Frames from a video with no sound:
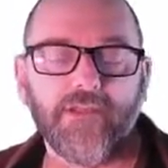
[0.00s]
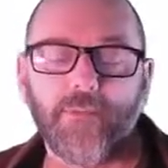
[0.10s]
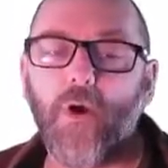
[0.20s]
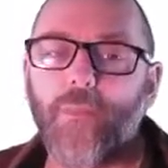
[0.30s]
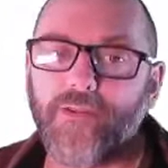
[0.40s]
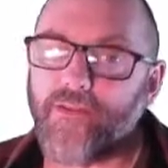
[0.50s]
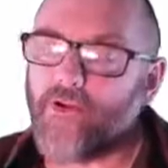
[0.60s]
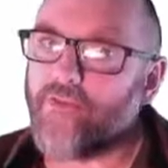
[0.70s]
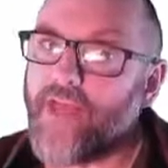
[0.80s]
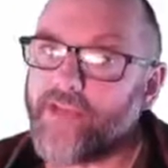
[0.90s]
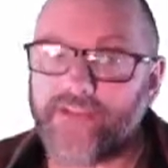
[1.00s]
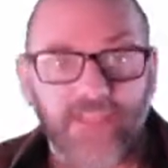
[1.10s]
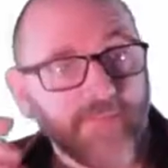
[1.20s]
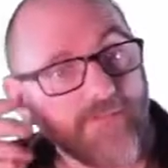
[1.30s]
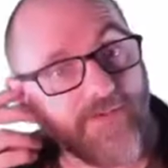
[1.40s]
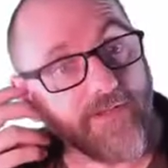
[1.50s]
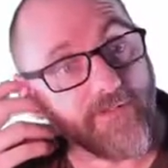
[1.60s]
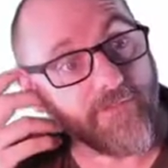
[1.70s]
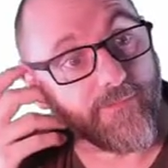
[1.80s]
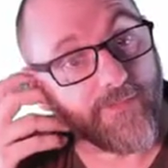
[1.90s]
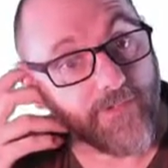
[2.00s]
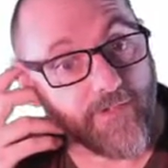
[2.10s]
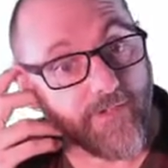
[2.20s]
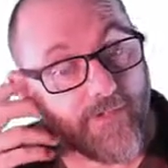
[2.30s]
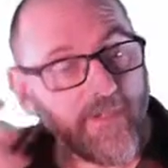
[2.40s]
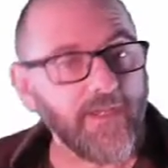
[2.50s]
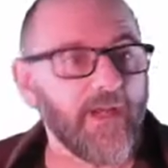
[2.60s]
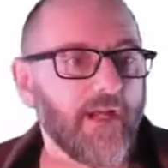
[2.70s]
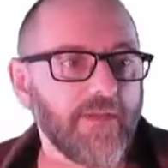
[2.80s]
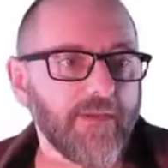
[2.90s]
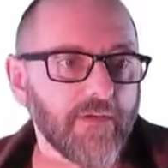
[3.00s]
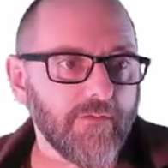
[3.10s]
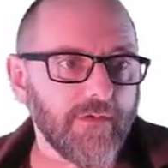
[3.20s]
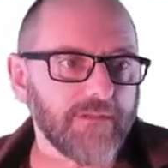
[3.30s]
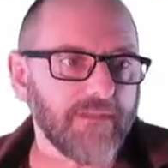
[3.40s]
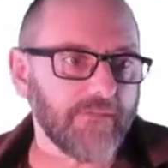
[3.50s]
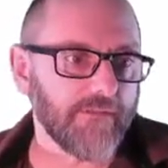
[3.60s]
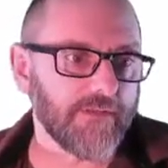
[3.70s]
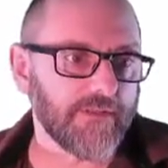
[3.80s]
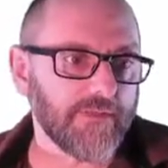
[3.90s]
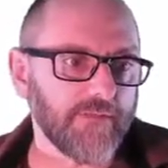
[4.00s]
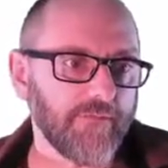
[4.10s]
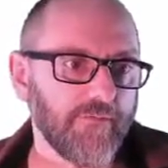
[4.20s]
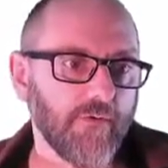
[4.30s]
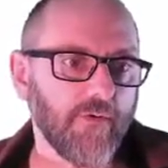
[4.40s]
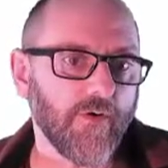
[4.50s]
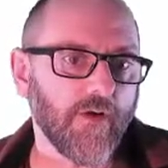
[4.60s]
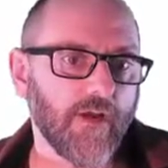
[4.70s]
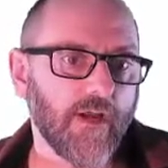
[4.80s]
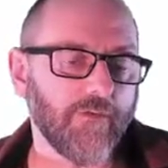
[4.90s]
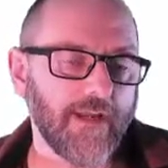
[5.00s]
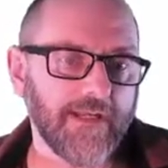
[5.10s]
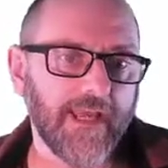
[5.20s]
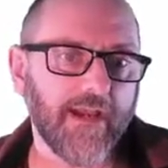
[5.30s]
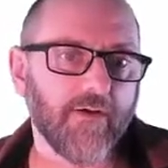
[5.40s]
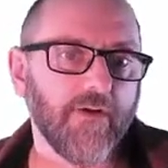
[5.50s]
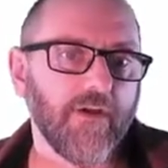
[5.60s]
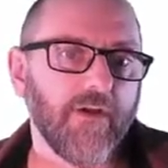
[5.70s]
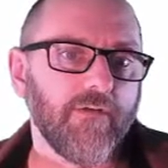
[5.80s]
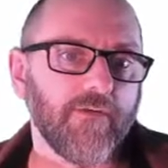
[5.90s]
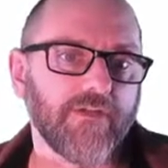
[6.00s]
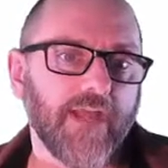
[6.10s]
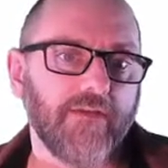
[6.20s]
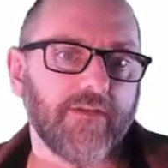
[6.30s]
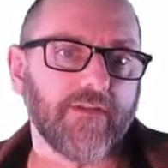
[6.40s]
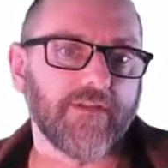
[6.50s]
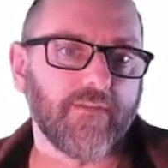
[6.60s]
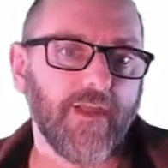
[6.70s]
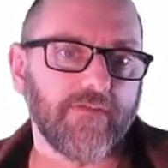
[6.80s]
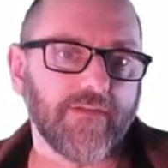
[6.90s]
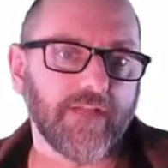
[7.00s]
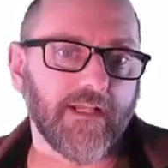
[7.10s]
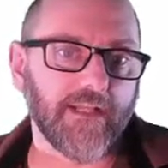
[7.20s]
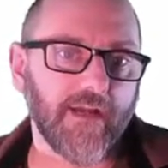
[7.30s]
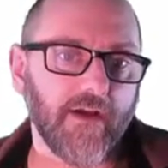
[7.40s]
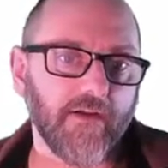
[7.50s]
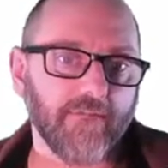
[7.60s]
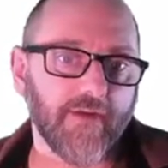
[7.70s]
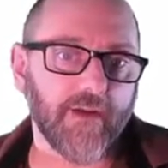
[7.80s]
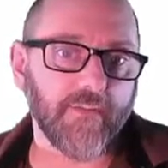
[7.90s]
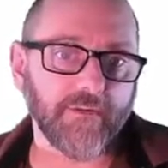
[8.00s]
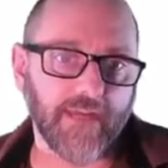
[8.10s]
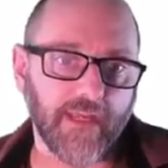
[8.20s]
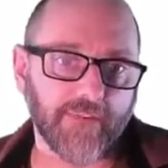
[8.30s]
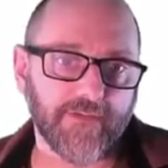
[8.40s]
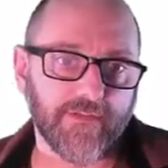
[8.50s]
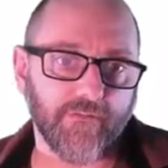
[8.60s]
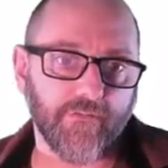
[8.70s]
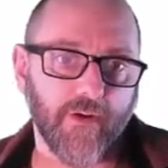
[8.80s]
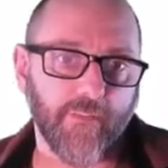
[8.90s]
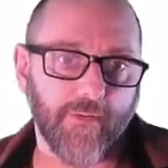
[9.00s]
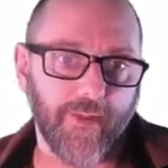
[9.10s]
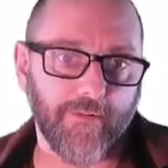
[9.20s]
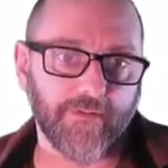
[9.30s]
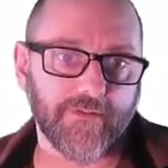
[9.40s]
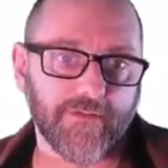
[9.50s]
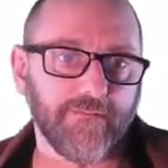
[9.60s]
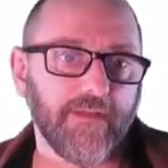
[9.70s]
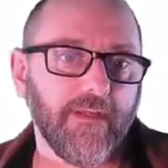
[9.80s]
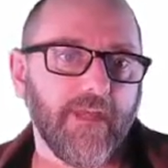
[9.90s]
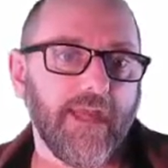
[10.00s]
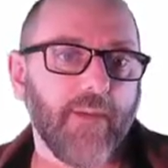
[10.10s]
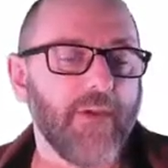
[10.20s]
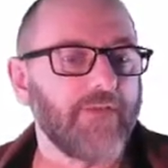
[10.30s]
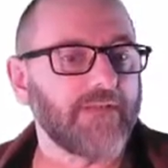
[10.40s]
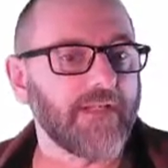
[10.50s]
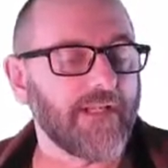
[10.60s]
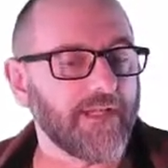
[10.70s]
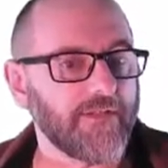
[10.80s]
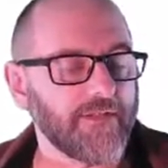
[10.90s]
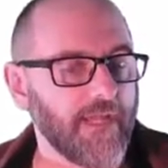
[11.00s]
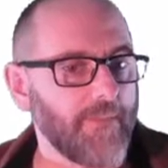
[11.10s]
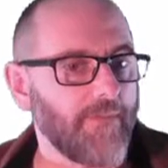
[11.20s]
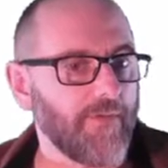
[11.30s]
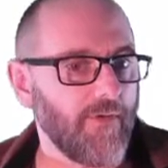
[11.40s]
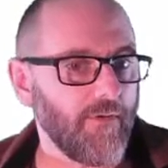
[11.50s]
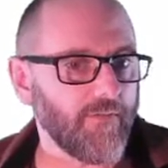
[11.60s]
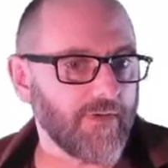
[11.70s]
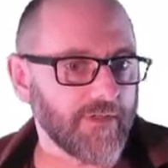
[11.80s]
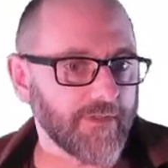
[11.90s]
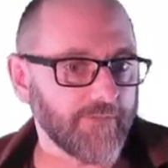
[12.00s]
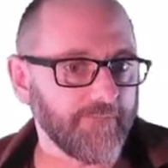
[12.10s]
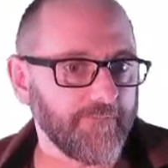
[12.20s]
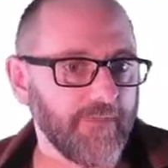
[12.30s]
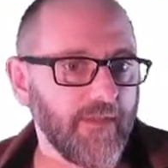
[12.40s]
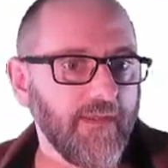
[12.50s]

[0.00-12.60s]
So I'm hoping that all that seems fairly familiar. The only real difference for right now for Java is that we have to declare our variable types for our parameters, and we have to declare the type of the whole function.